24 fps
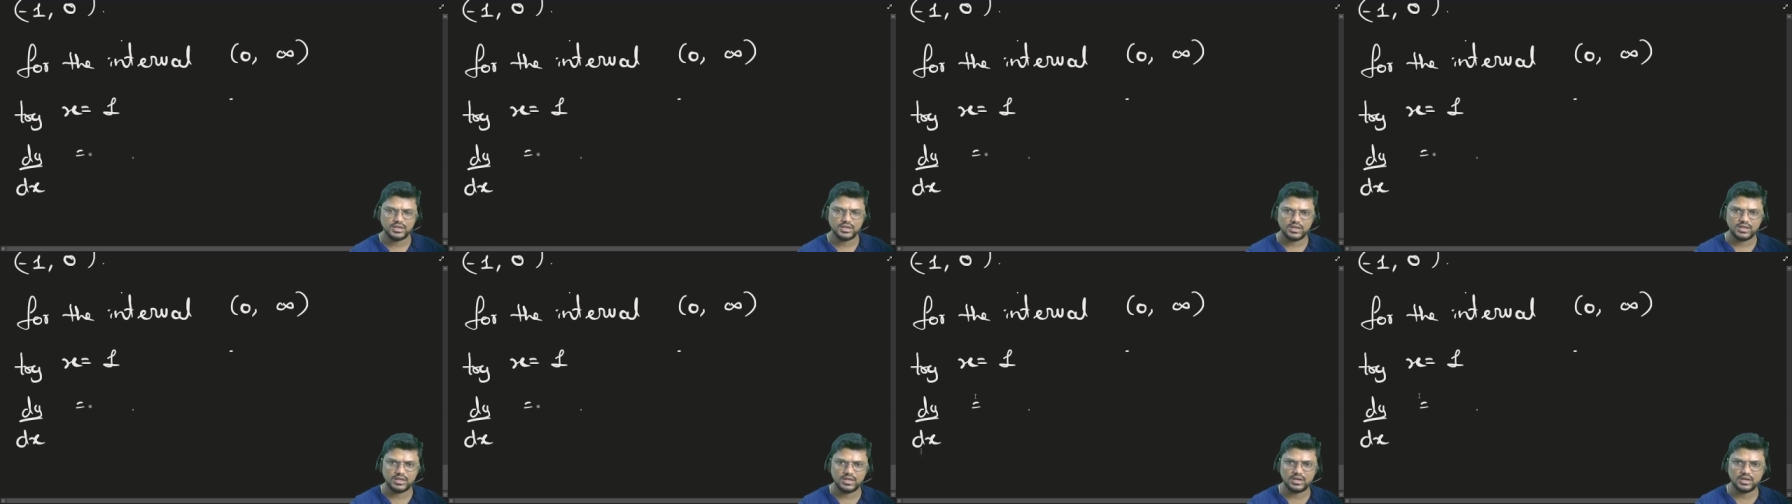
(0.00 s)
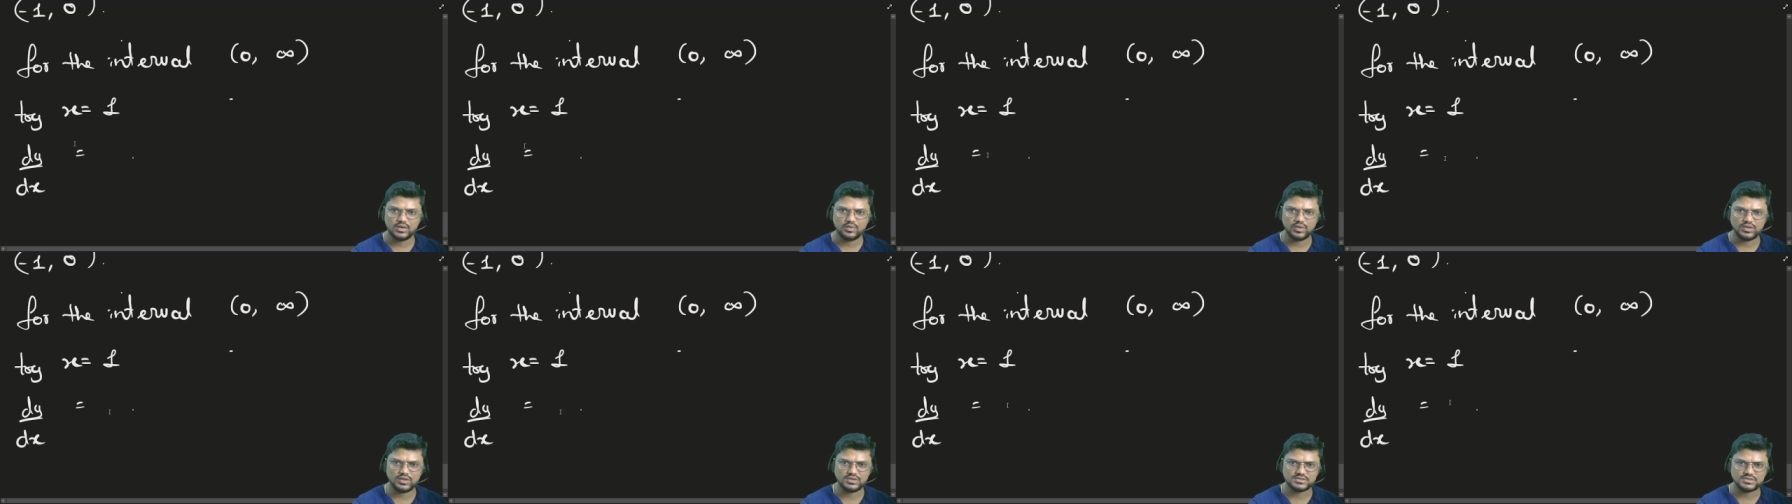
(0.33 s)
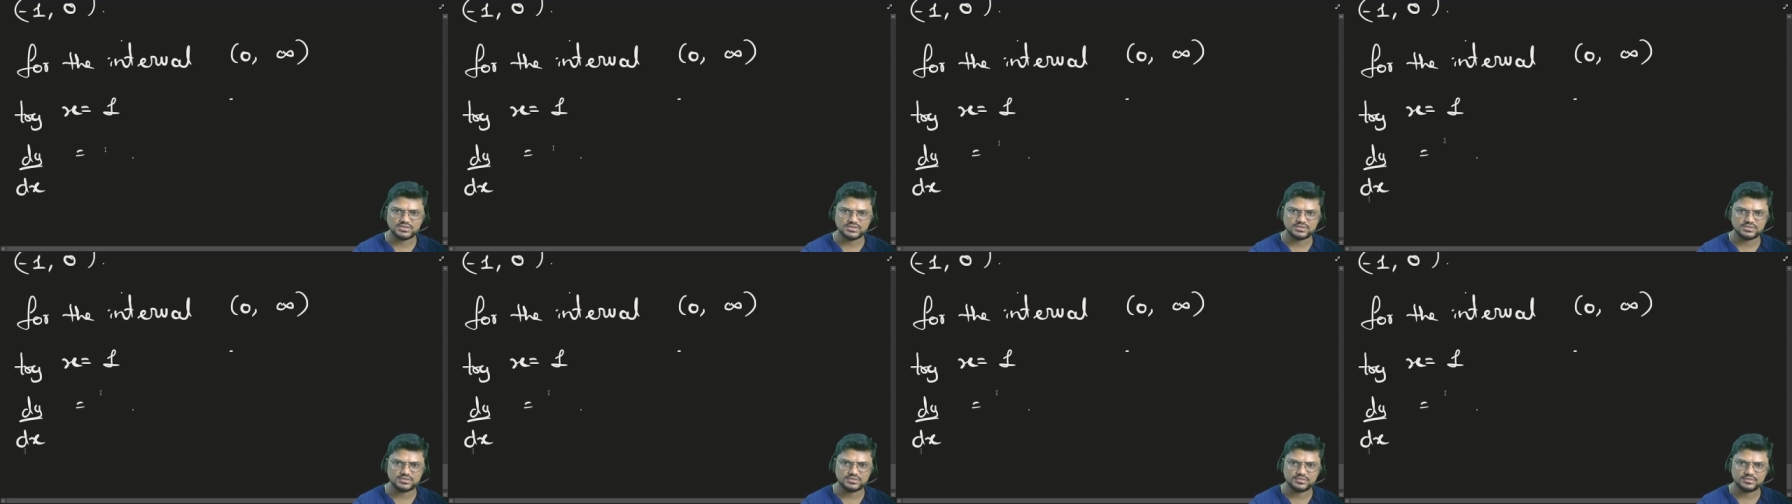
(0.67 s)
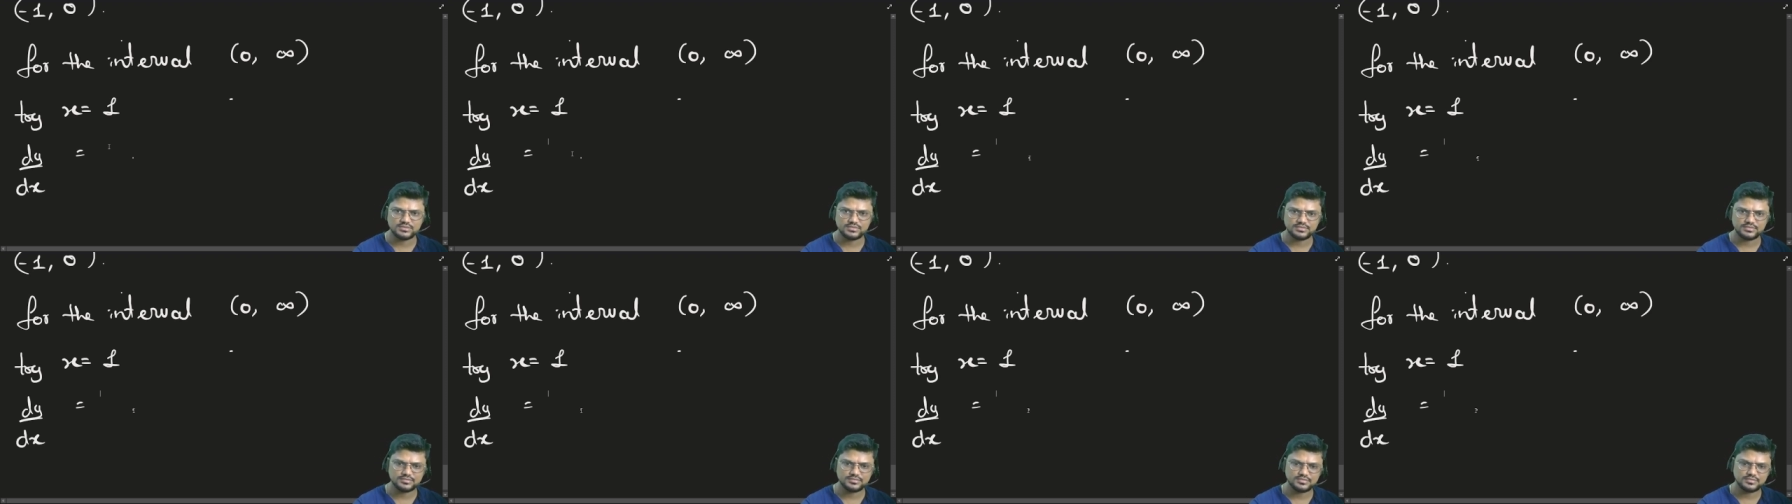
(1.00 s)
equals
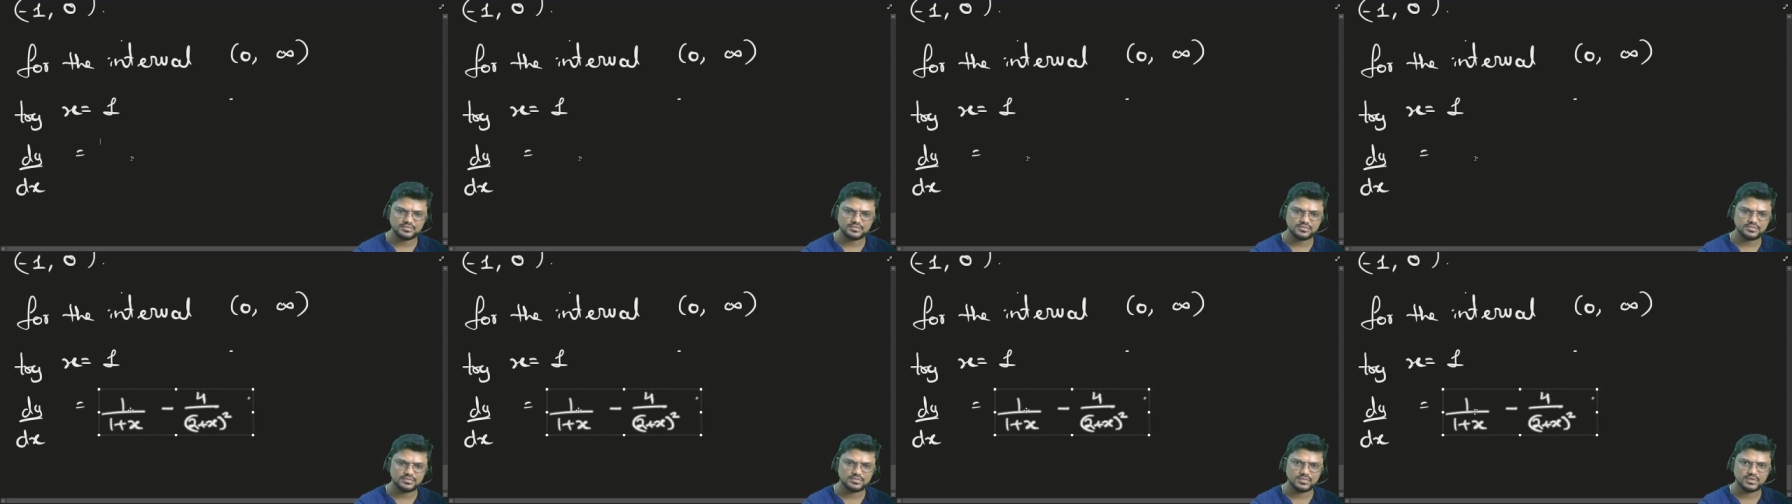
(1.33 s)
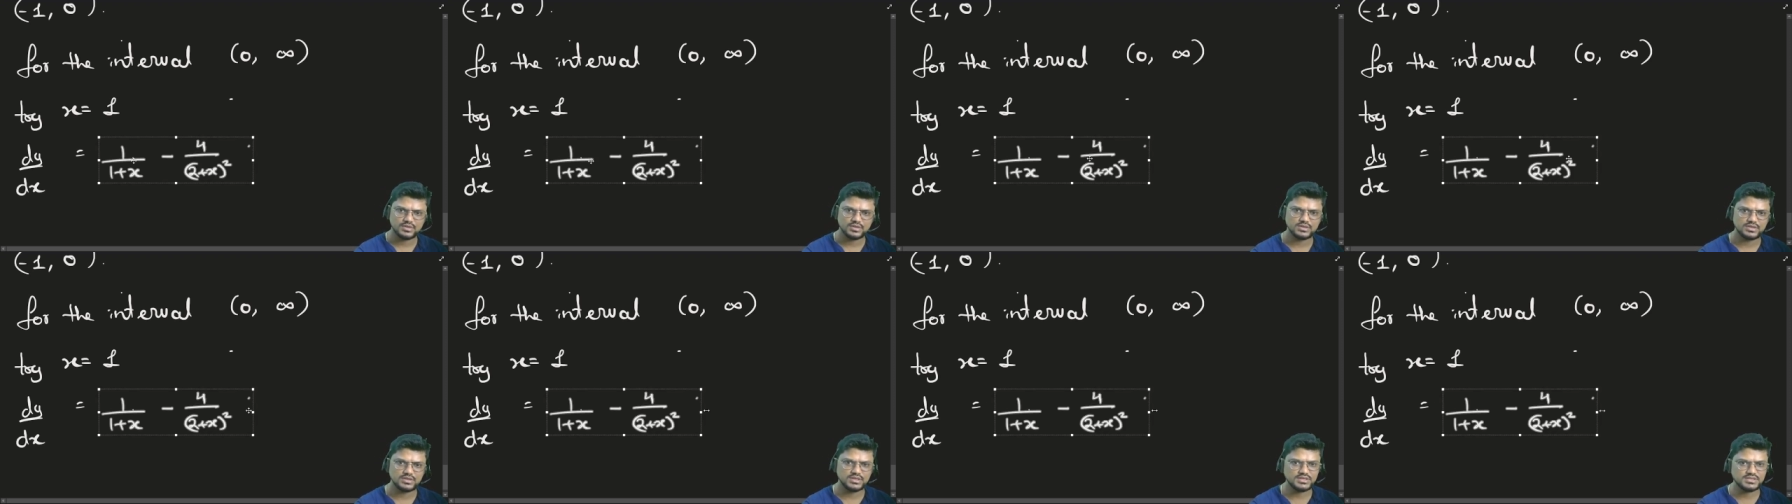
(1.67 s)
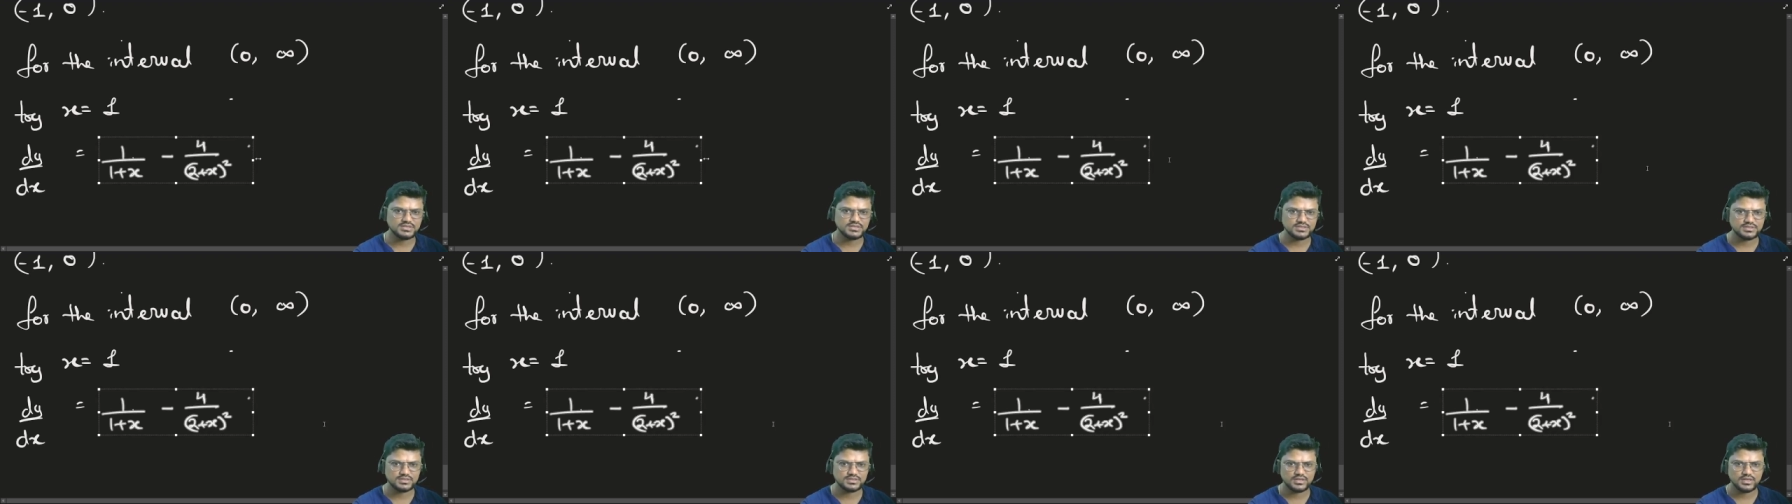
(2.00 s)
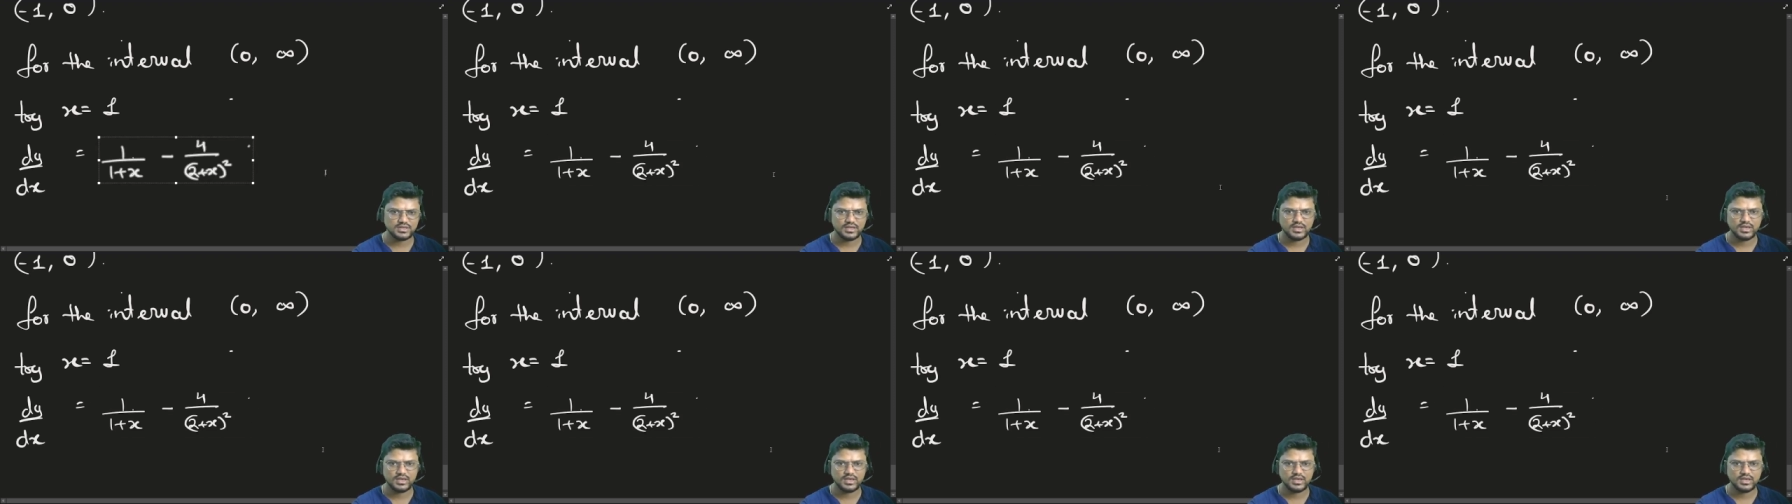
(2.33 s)
this,